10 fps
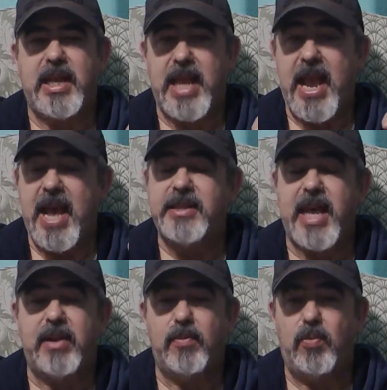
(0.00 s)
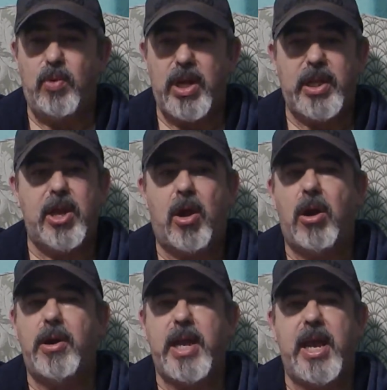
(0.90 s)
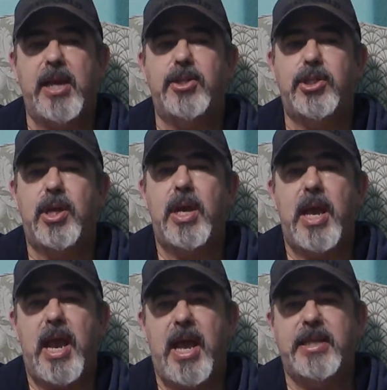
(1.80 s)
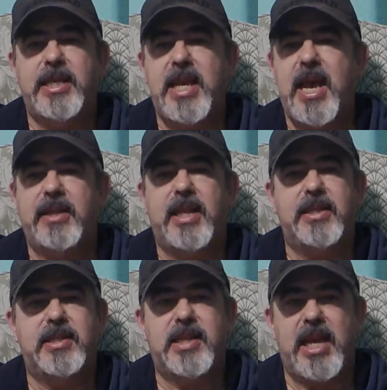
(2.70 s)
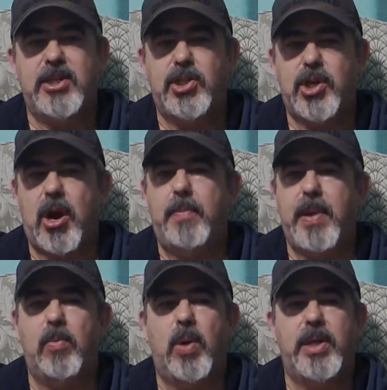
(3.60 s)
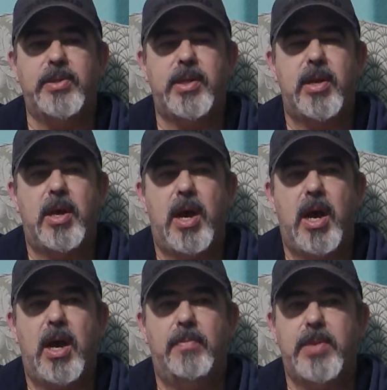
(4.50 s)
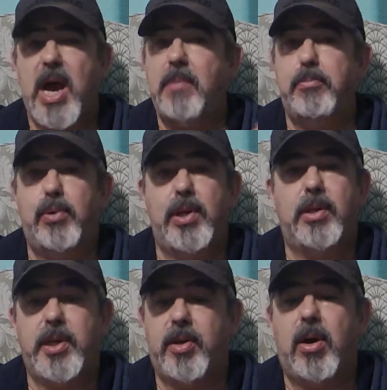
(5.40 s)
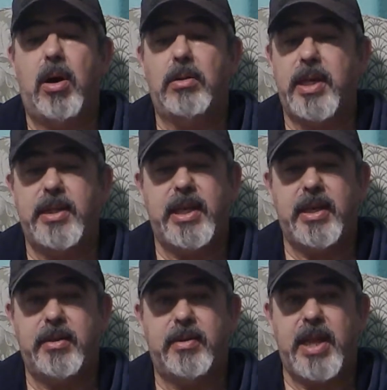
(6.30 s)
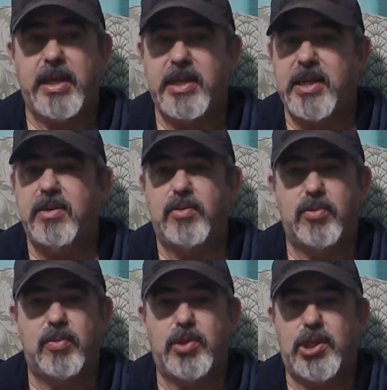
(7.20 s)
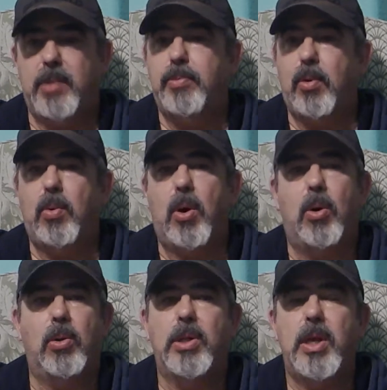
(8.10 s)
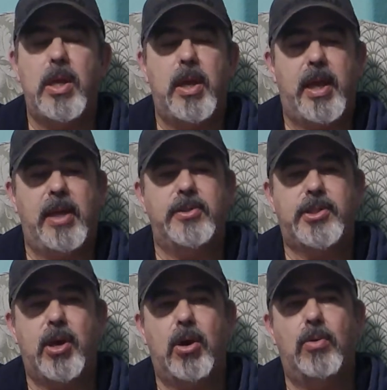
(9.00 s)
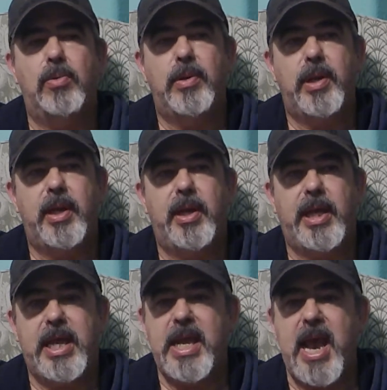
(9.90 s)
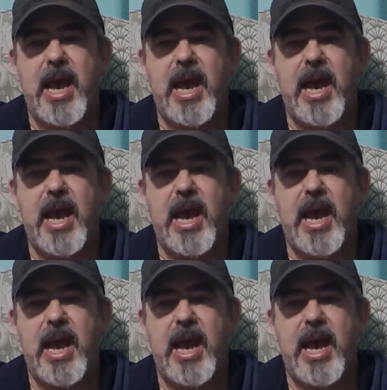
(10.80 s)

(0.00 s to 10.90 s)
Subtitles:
had that really hard edge, and yet it stayed sharp and was not brittle at all, and they didn't chip or roll. And so he